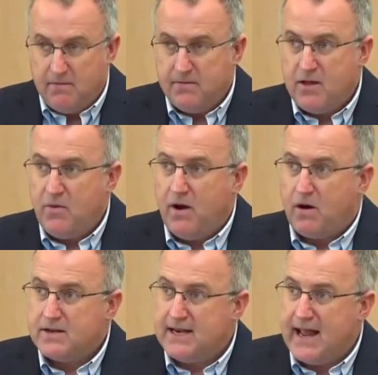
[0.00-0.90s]
than we
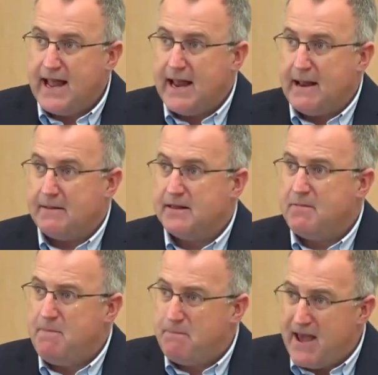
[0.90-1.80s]
are today, to
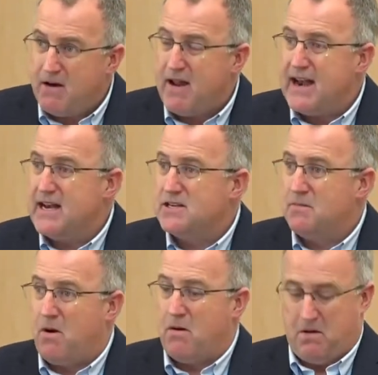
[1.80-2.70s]
be better at it
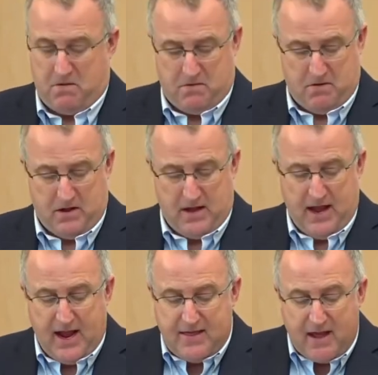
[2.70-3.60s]
tomorrow,
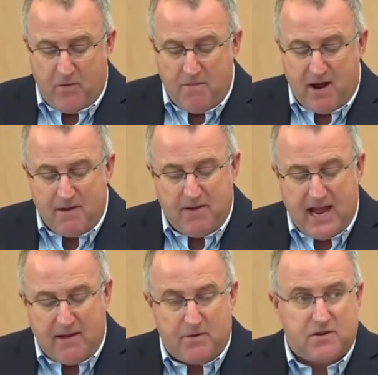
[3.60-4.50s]
that we might
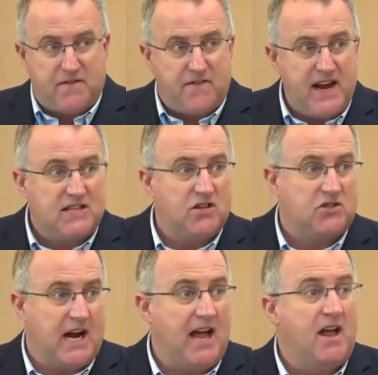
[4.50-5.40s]
be able to face the
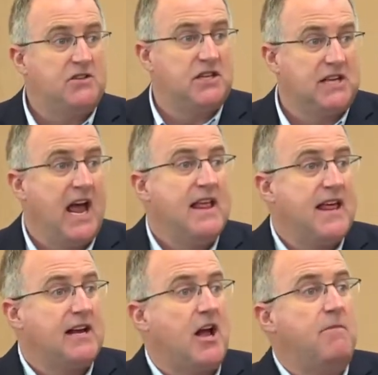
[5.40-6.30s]
challenges
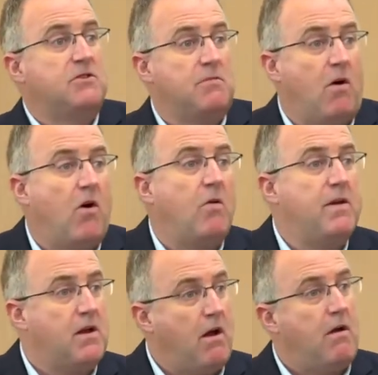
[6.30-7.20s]
that come tomorrow
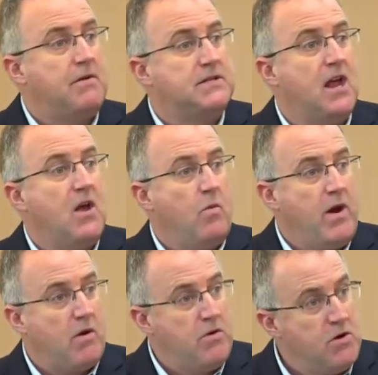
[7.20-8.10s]
because
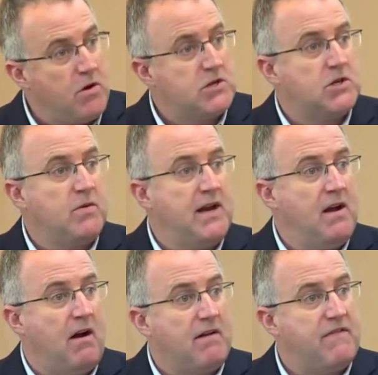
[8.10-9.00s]
we are
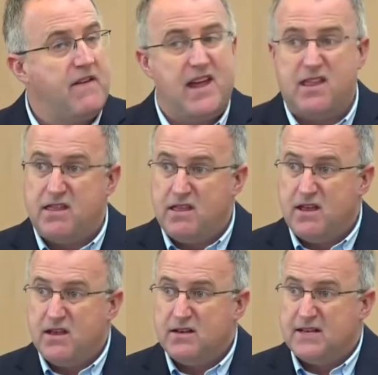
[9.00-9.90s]
nurturing our faith
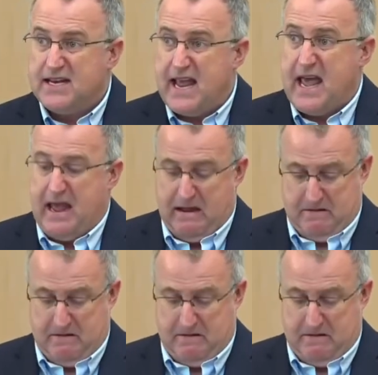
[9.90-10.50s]
today.